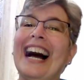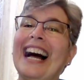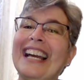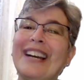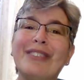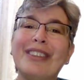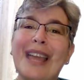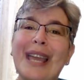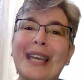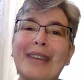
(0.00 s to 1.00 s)
I have to
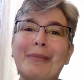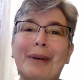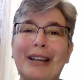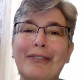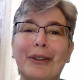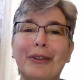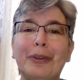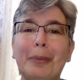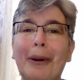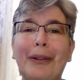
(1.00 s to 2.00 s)
thank everybody for those
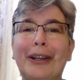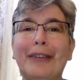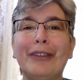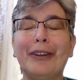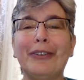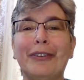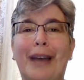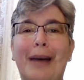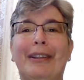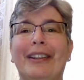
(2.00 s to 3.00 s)
superlatives. Those are
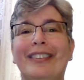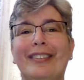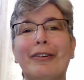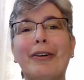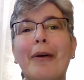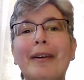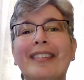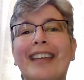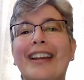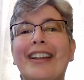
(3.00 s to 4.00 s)
fabulous. You don't
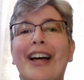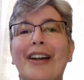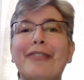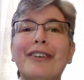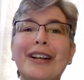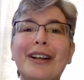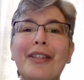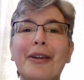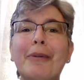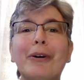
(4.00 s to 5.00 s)
always get a lot of
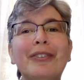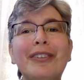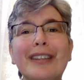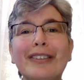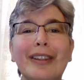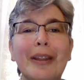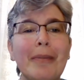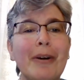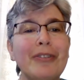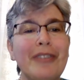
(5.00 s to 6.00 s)
the most this and the
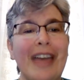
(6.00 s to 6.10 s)
most